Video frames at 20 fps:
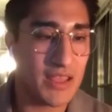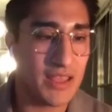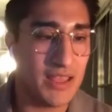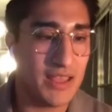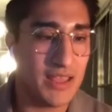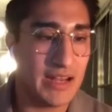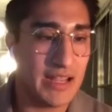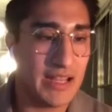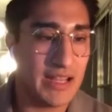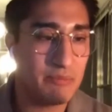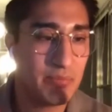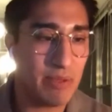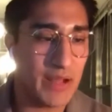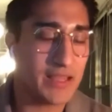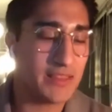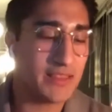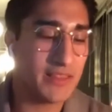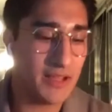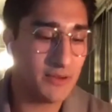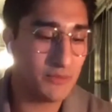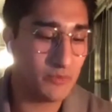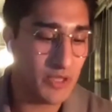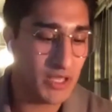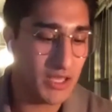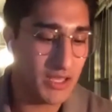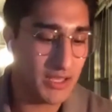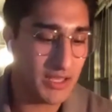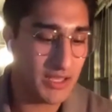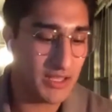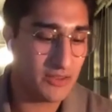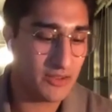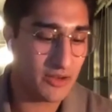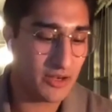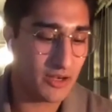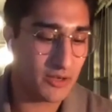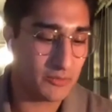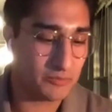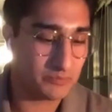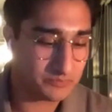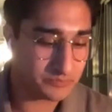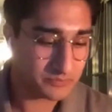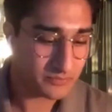in Python. We either